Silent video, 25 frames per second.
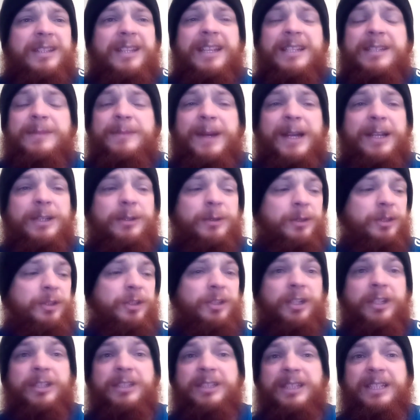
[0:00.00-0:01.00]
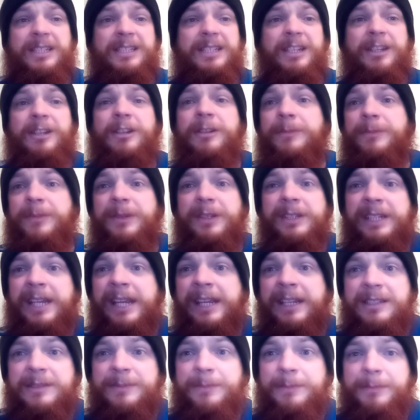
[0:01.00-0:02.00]
This match was just to set up the
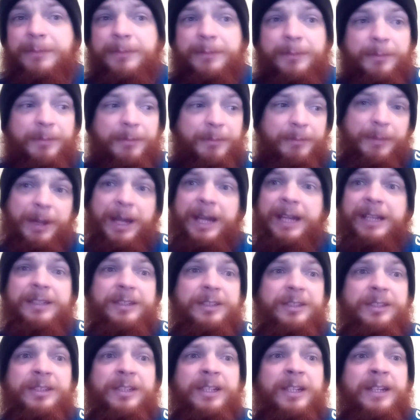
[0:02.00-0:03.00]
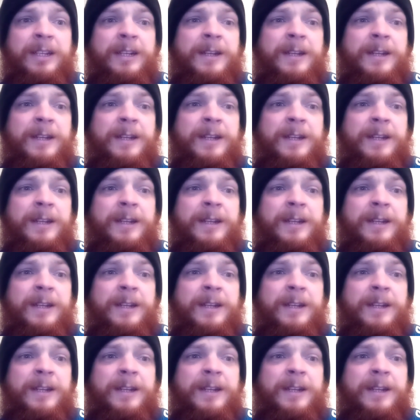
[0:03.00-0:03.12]
next match.